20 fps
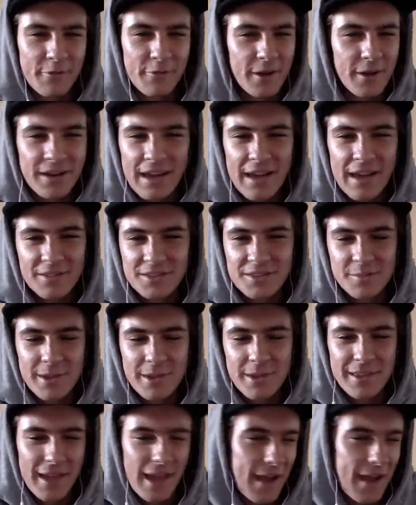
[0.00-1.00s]
Randomly, like
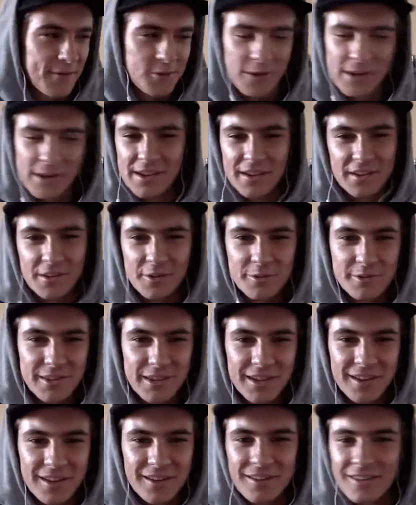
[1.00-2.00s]
a friend gave it to me that
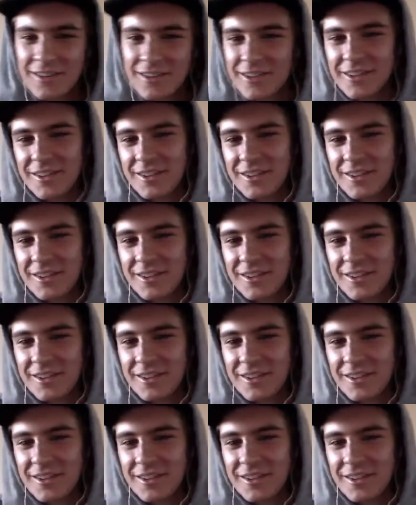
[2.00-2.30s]
after he had used